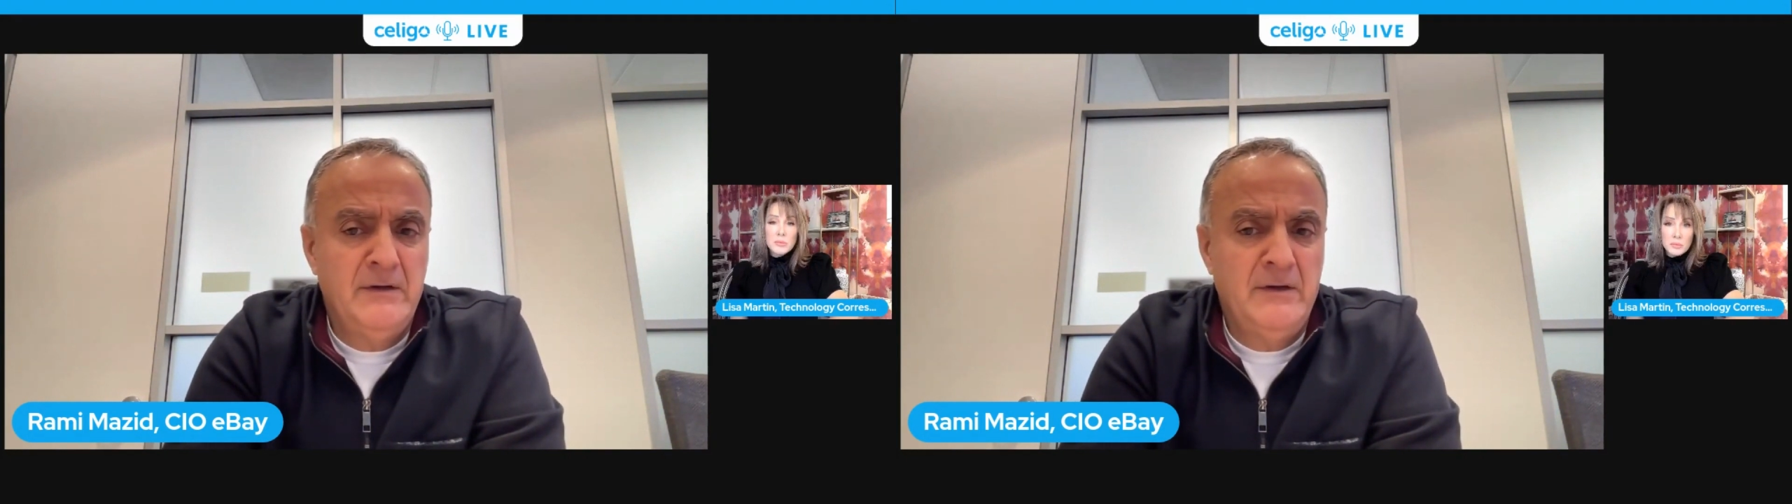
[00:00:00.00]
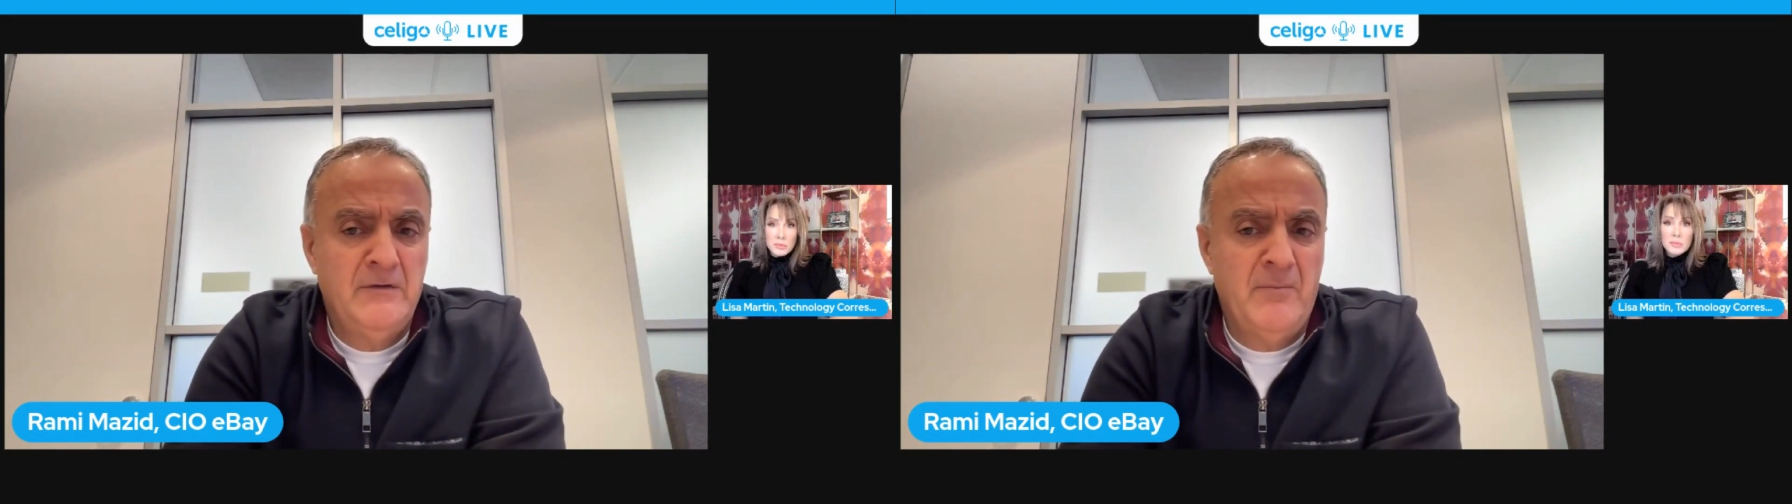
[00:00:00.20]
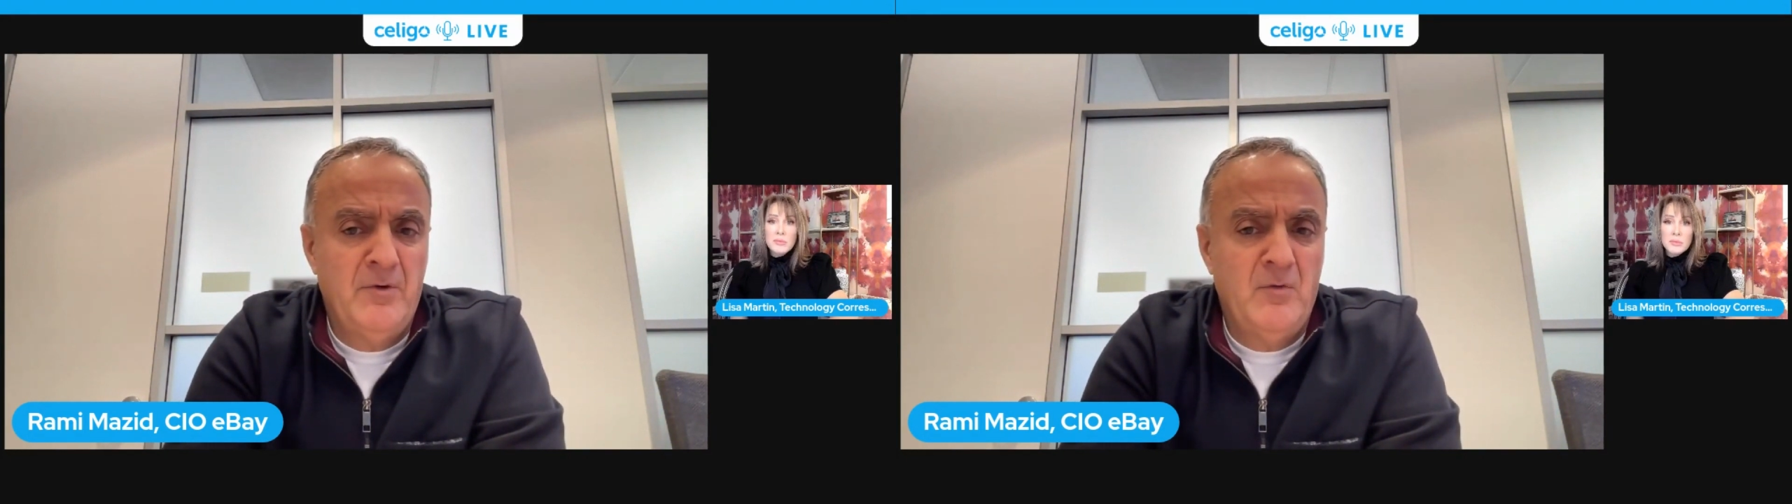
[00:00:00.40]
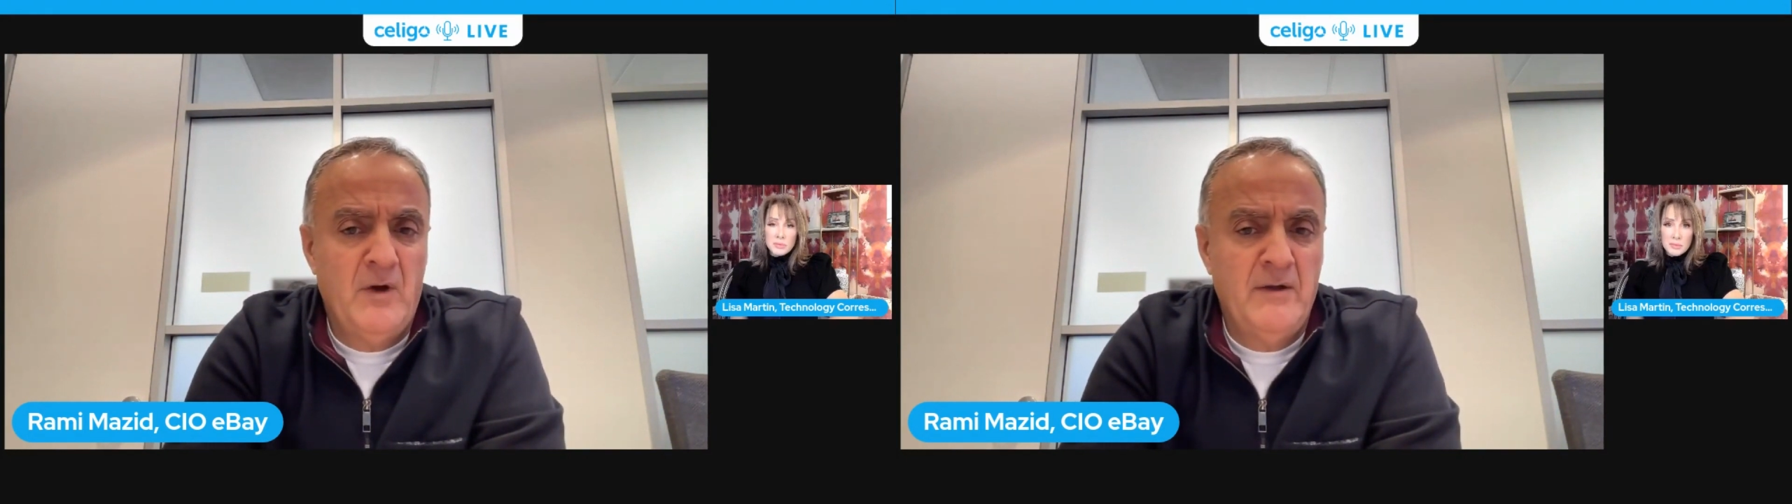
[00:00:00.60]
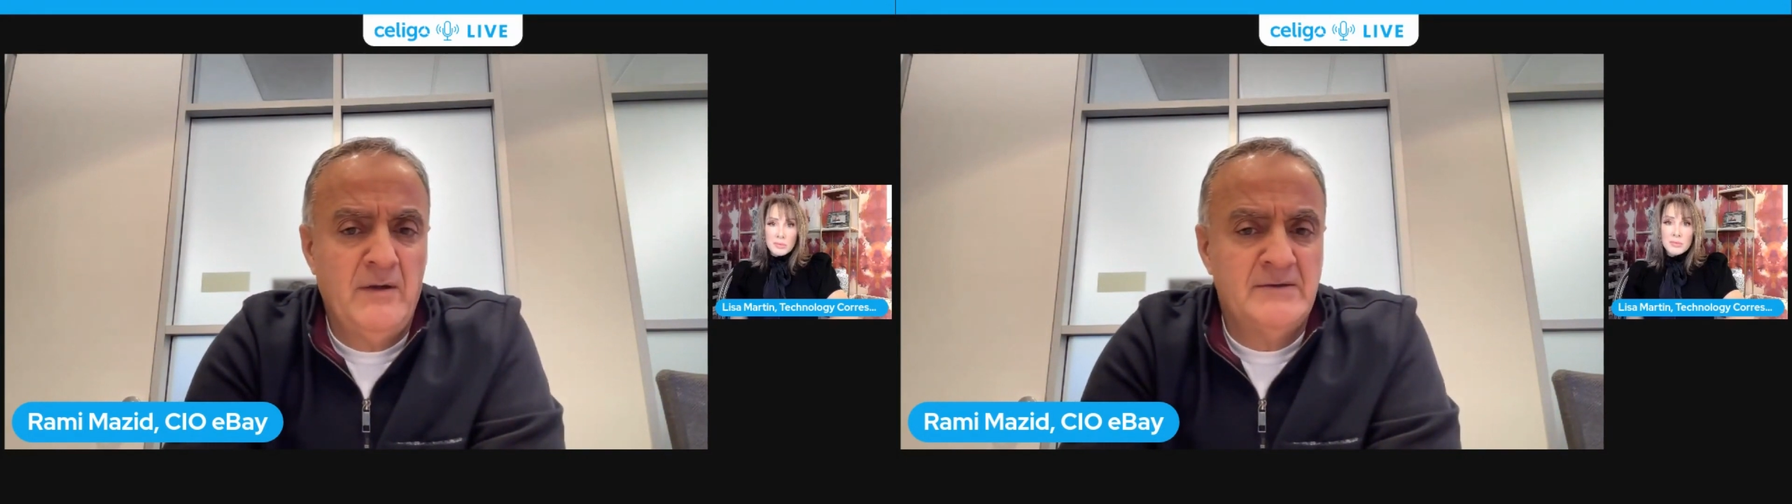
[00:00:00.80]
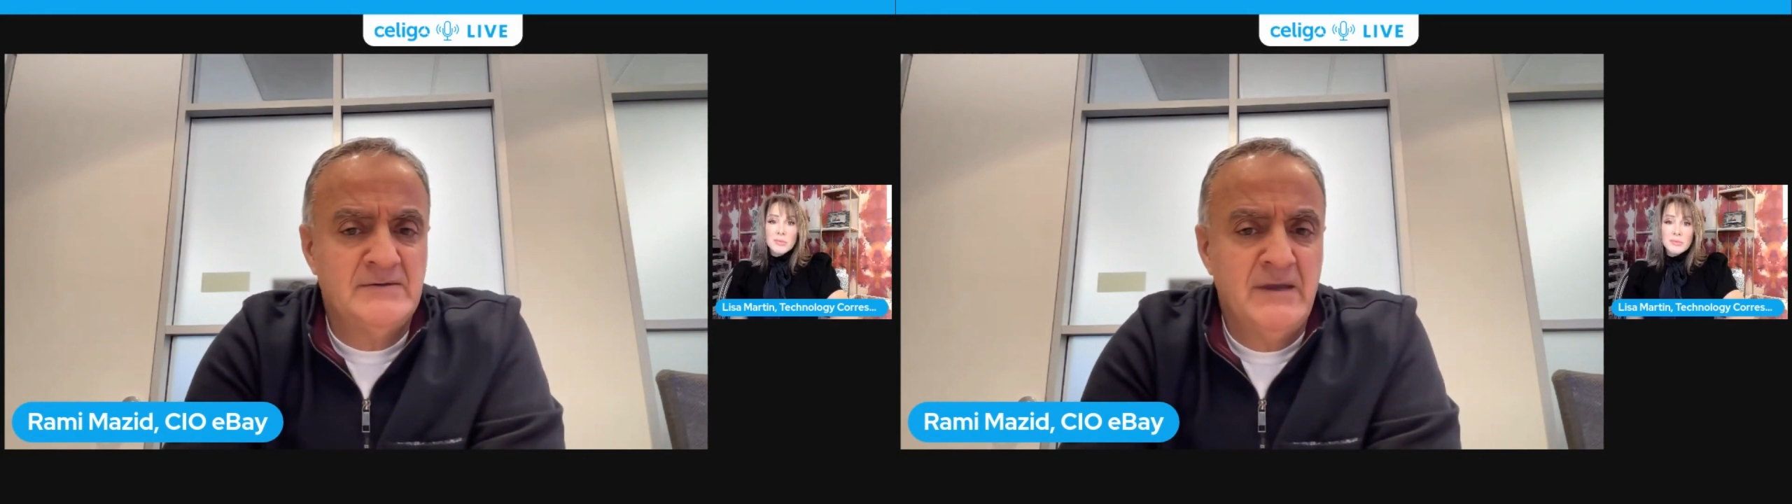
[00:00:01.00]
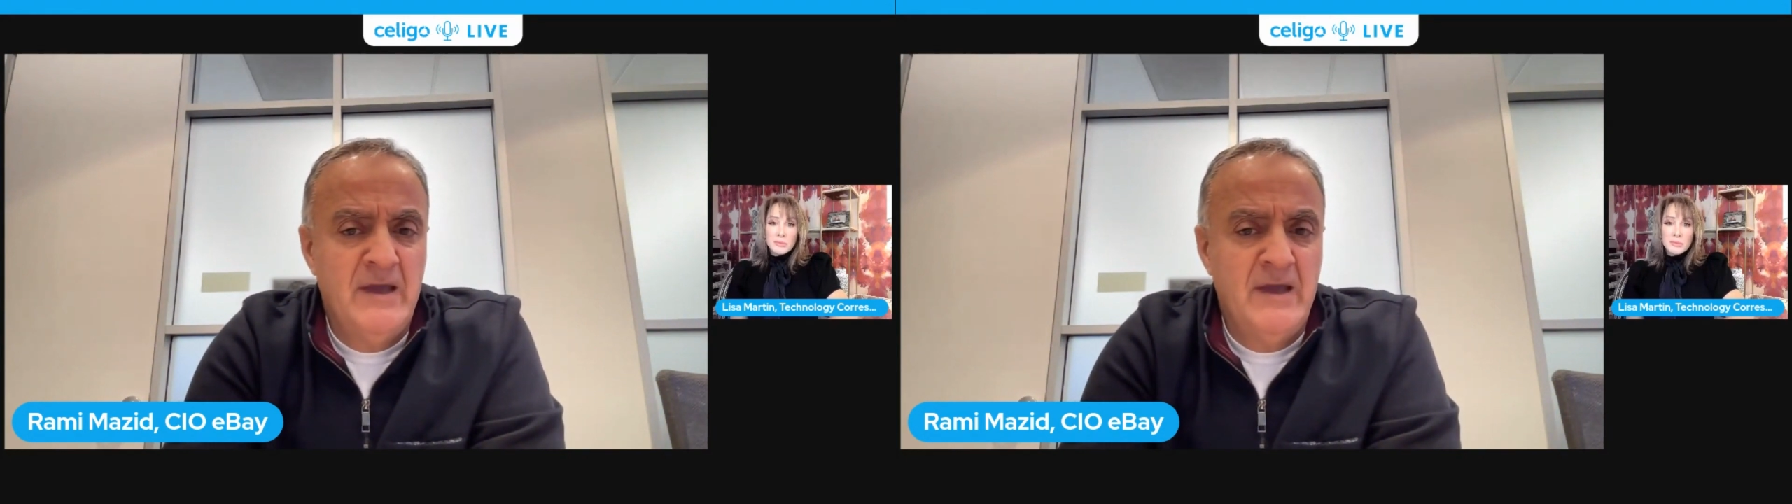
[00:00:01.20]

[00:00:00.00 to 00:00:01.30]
Number one is,